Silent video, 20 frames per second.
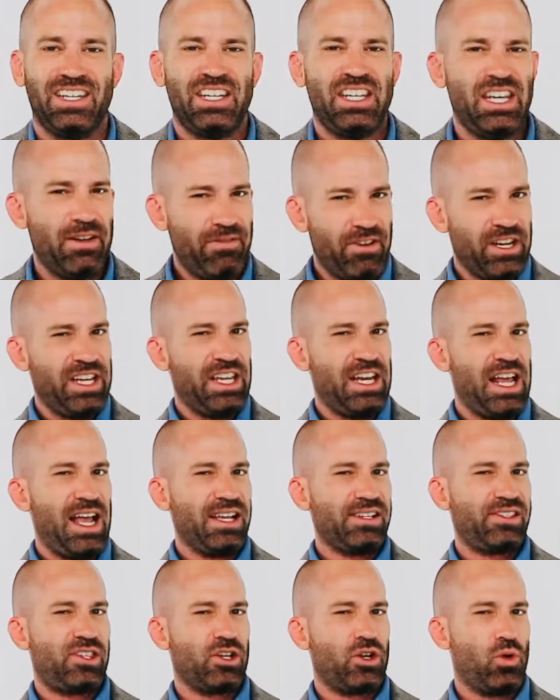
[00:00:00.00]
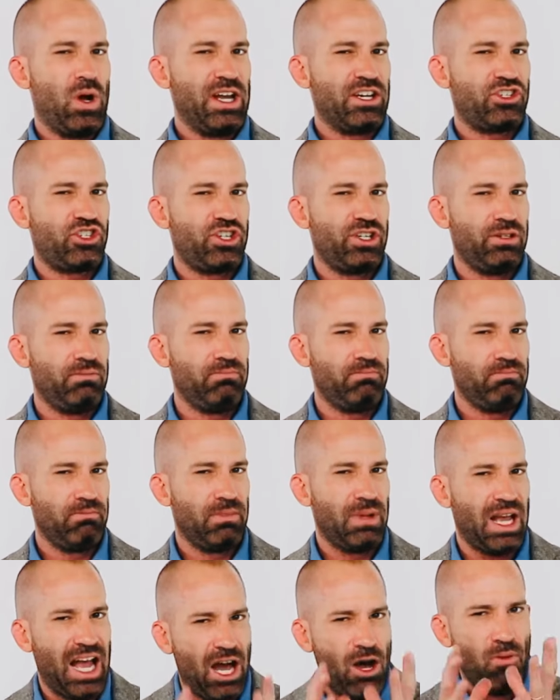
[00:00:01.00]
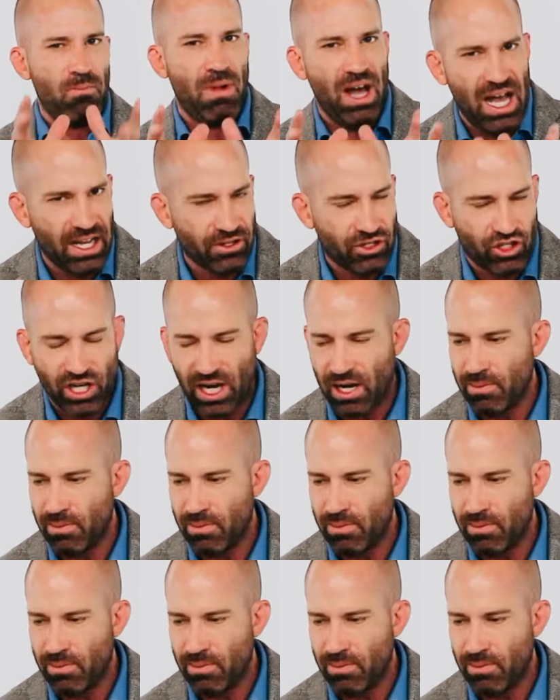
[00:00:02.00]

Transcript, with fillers: You ever get asked the question, how much?